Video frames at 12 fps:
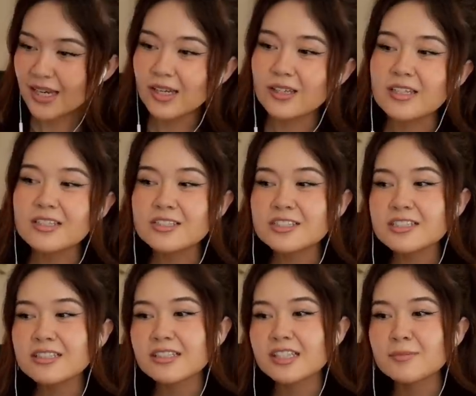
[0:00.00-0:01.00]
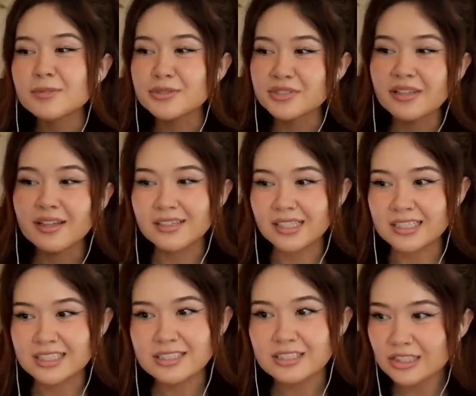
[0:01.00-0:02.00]
Are they just gonna keep using that
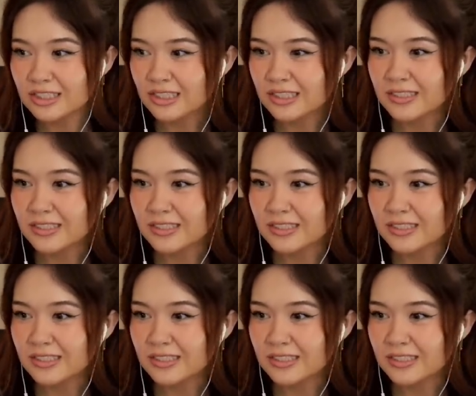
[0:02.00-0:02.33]
against her,